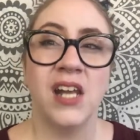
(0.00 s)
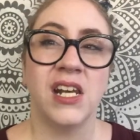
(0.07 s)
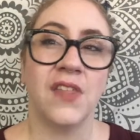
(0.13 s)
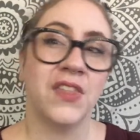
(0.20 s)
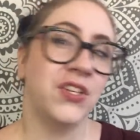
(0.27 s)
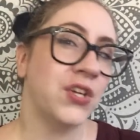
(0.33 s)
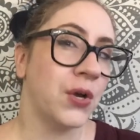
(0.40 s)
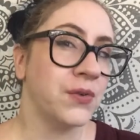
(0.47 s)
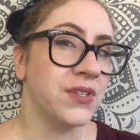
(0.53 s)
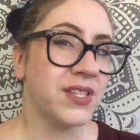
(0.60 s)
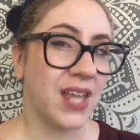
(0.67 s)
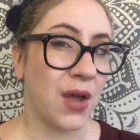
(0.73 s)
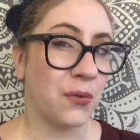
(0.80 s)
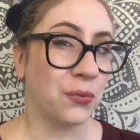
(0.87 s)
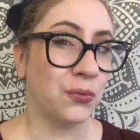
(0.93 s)
Now the notes
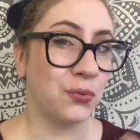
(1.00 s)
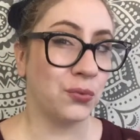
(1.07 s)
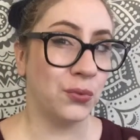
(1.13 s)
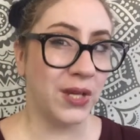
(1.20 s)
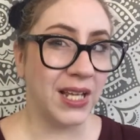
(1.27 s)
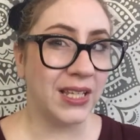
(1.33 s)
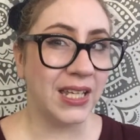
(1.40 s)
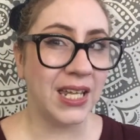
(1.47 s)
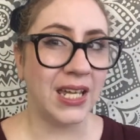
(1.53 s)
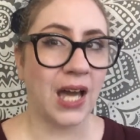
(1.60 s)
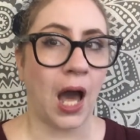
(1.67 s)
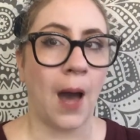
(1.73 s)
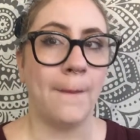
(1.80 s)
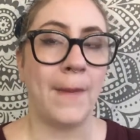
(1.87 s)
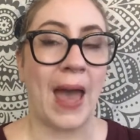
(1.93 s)
that really
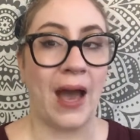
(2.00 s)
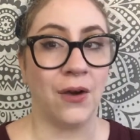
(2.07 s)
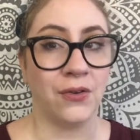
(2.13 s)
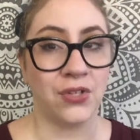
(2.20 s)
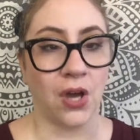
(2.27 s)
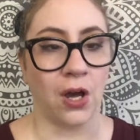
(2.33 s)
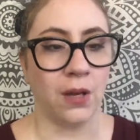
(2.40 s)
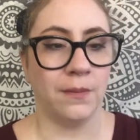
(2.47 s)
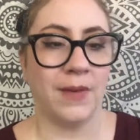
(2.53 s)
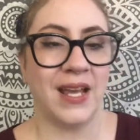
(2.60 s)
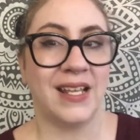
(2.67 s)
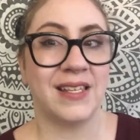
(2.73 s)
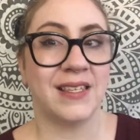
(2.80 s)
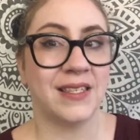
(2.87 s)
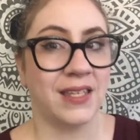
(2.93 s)
come out on
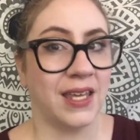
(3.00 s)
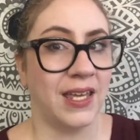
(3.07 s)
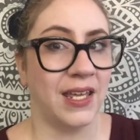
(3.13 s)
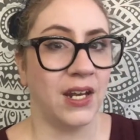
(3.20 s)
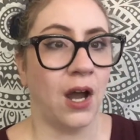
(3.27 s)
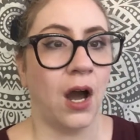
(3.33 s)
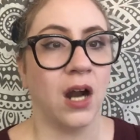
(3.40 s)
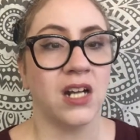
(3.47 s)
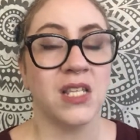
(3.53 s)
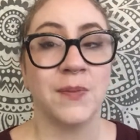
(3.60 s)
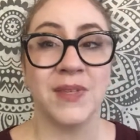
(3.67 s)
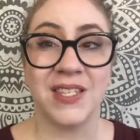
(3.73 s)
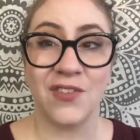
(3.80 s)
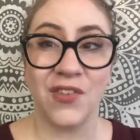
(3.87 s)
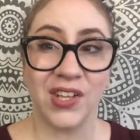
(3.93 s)
my skin are
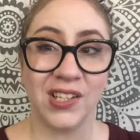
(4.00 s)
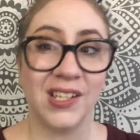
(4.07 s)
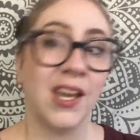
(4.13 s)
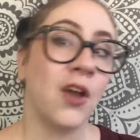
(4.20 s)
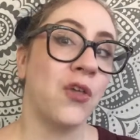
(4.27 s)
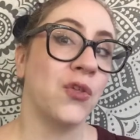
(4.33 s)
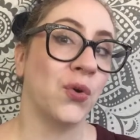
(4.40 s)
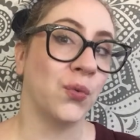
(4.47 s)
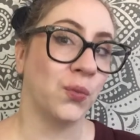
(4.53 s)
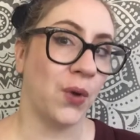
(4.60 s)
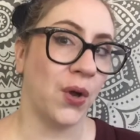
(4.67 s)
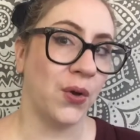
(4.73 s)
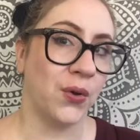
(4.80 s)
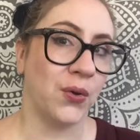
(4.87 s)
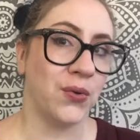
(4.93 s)
specifically the
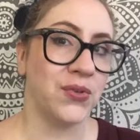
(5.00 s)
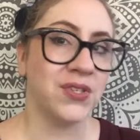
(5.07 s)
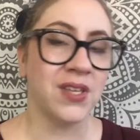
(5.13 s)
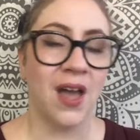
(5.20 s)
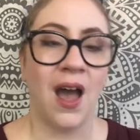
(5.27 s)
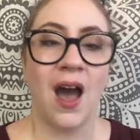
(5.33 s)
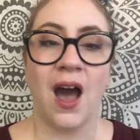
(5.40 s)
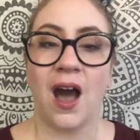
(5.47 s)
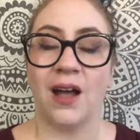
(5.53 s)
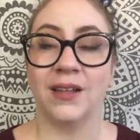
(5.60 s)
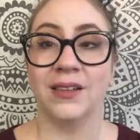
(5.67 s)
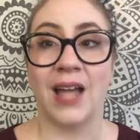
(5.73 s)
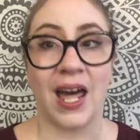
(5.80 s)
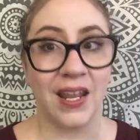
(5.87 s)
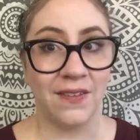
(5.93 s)
rose, a
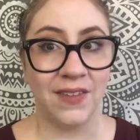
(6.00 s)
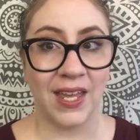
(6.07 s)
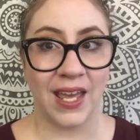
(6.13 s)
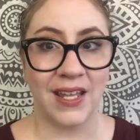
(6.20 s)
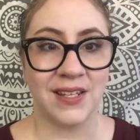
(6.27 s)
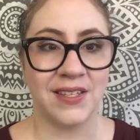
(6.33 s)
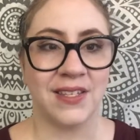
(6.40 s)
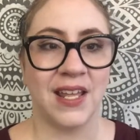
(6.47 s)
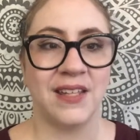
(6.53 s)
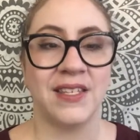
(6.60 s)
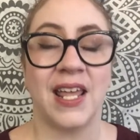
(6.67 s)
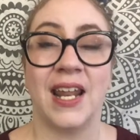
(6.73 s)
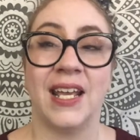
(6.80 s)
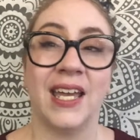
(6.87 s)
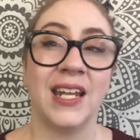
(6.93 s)
lot of the incense,
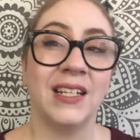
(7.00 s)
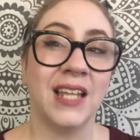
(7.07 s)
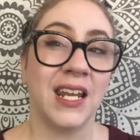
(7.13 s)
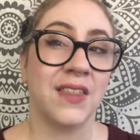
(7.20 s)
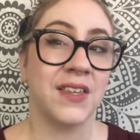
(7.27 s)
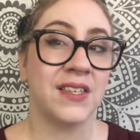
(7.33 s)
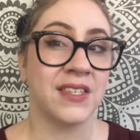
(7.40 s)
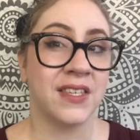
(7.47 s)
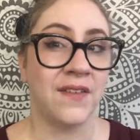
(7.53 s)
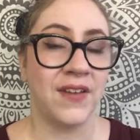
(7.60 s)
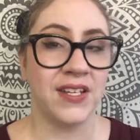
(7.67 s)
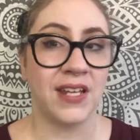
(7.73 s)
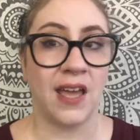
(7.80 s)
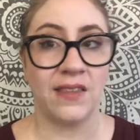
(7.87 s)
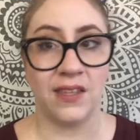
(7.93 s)
and I get a lot of the
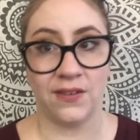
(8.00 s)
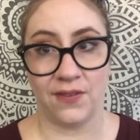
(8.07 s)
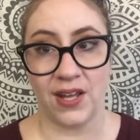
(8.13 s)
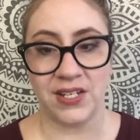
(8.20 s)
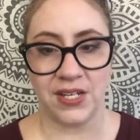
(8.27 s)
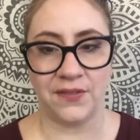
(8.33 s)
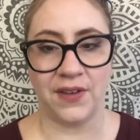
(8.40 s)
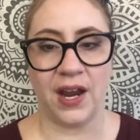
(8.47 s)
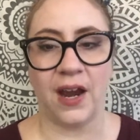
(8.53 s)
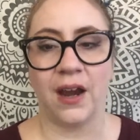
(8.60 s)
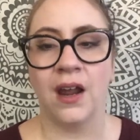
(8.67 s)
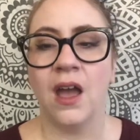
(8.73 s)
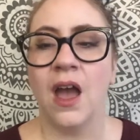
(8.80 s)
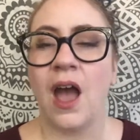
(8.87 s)
civet and the vetiver.